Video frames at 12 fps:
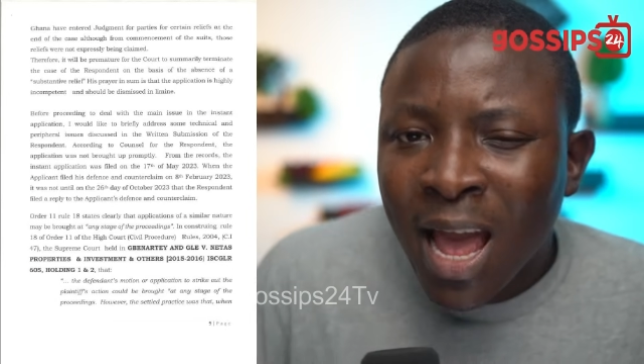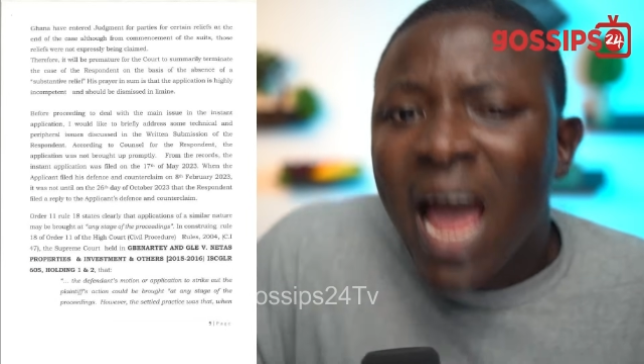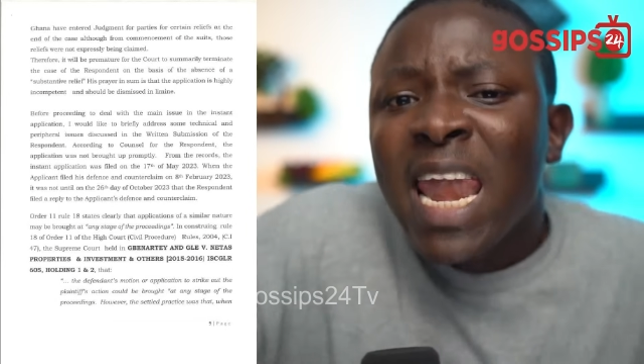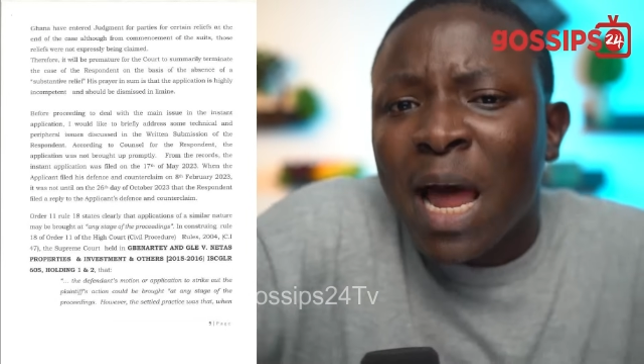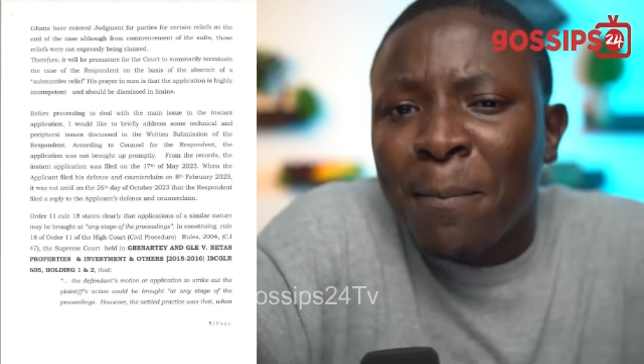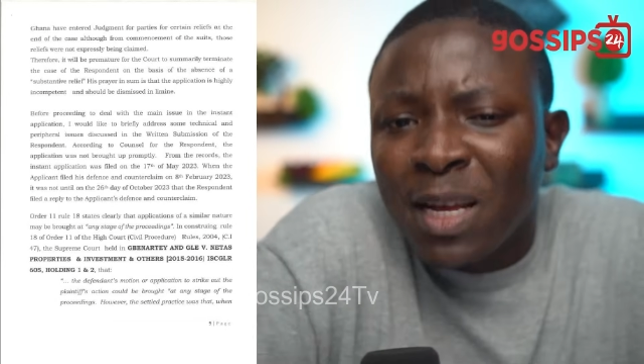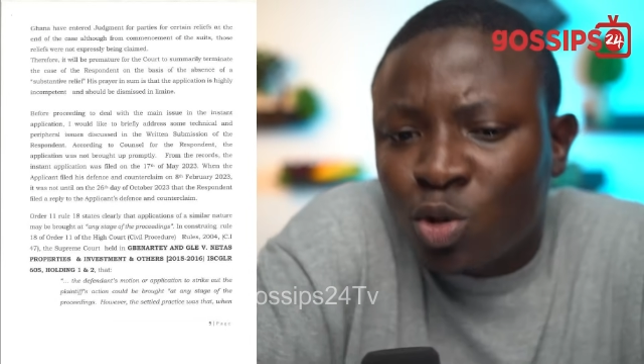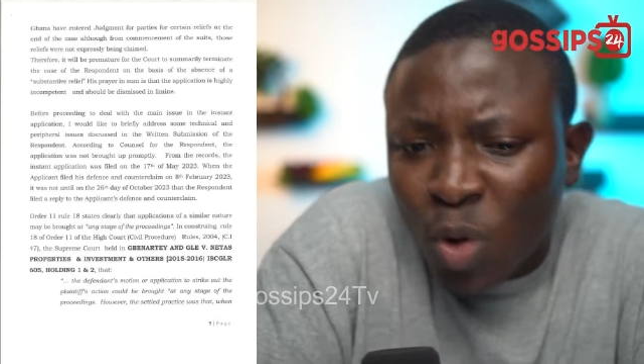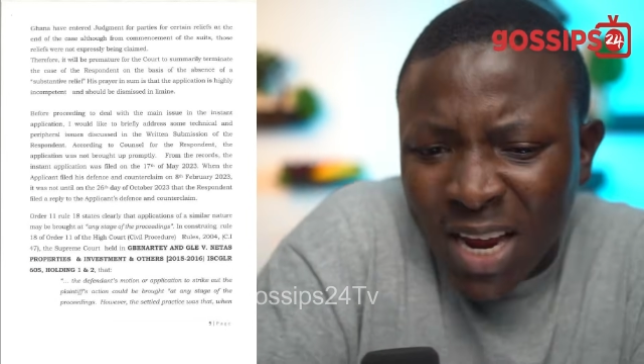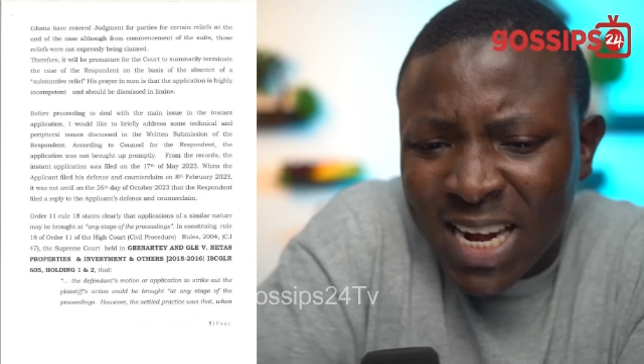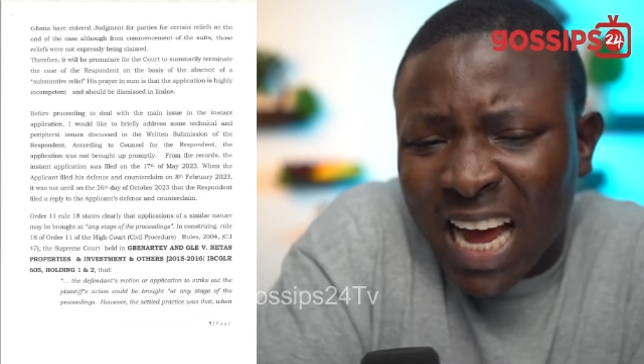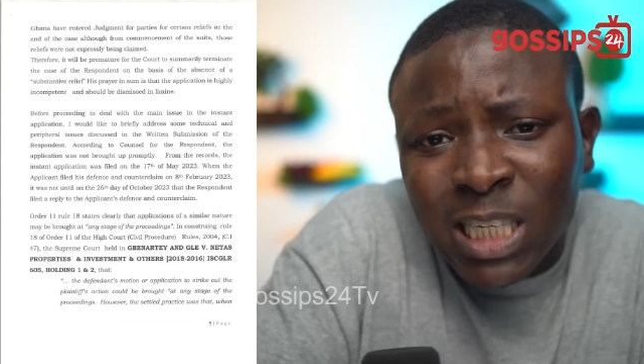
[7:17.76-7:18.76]
and
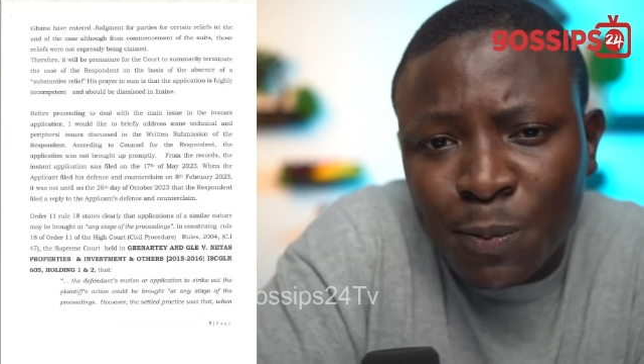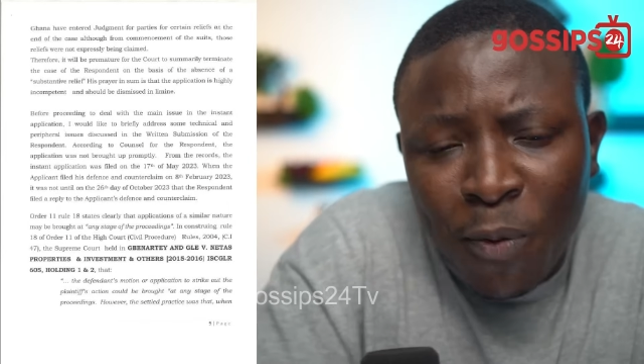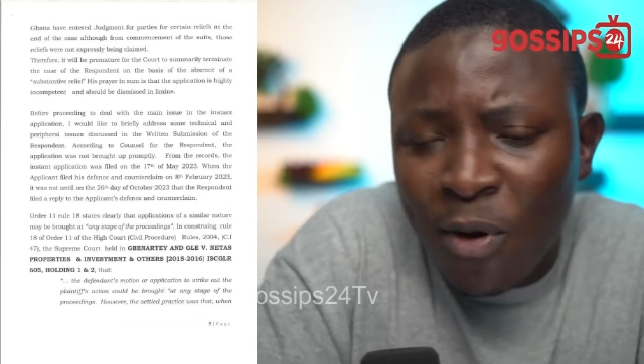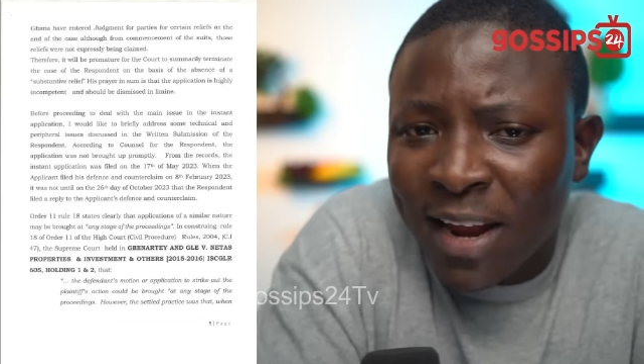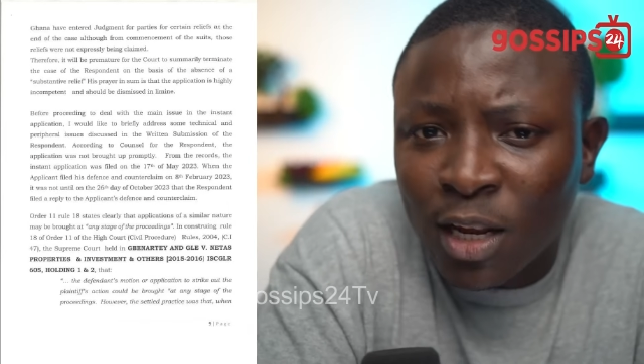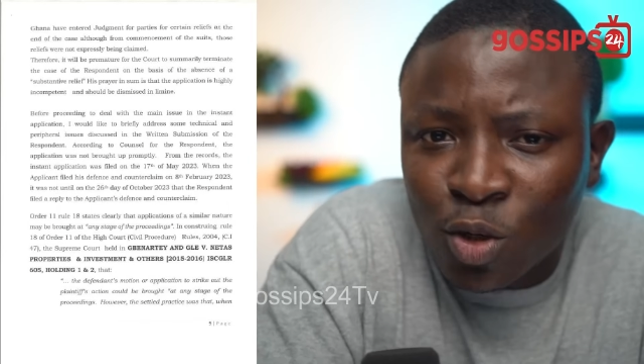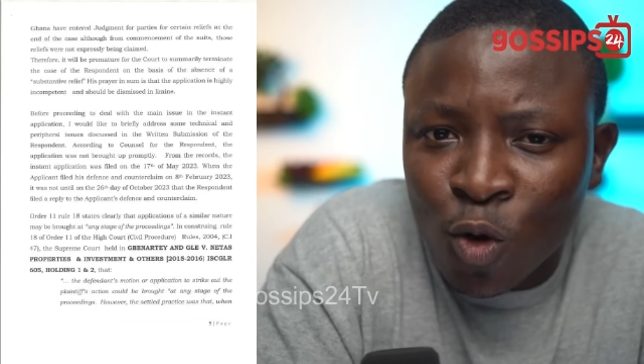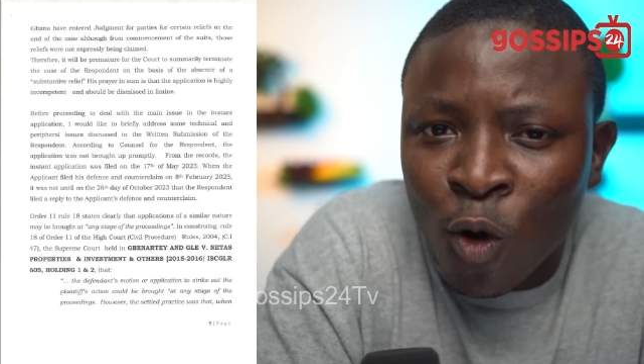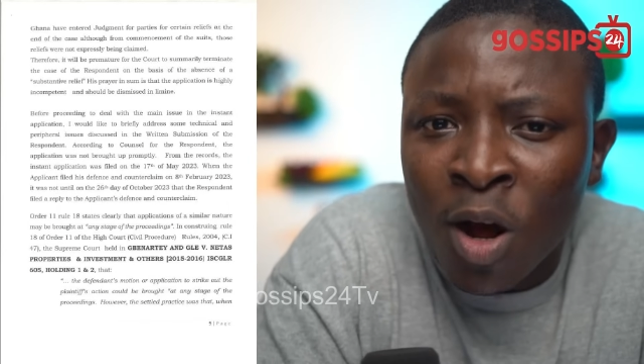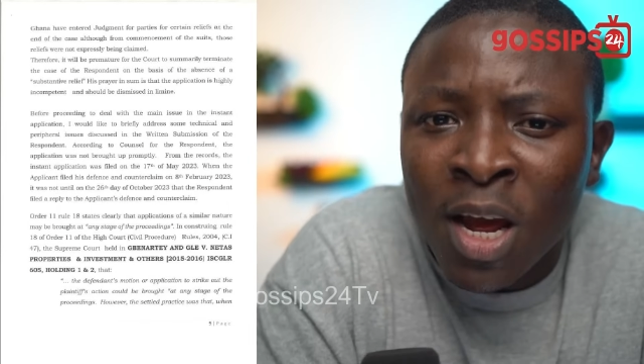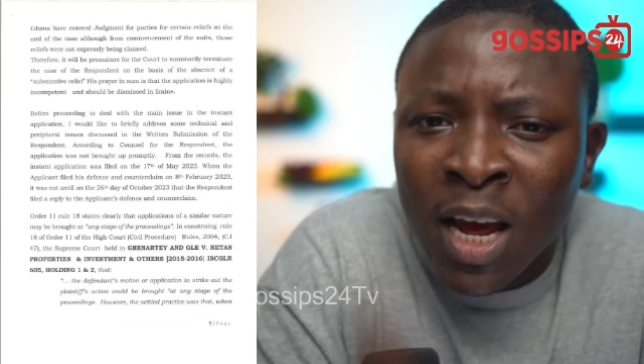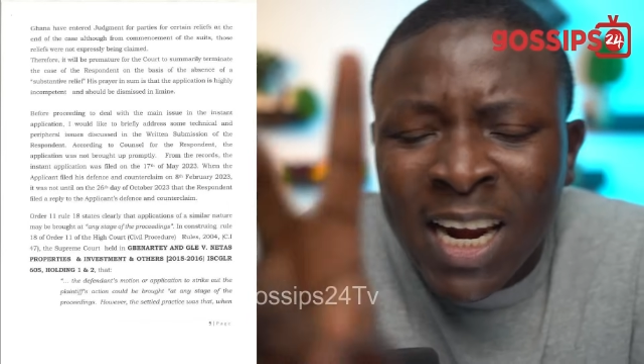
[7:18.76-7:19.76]
between that period, so no,